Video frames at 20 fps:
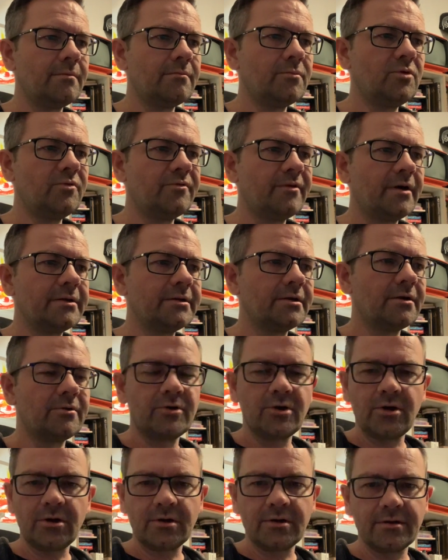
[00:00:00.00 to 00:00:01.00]
move under a
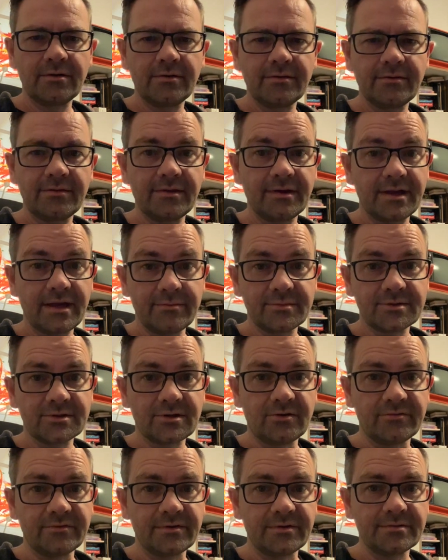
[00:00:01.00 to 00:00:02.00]
rock, the game's
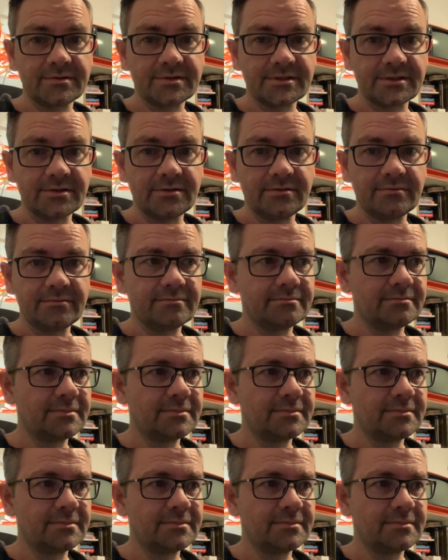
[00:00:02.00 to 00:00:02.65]
over. So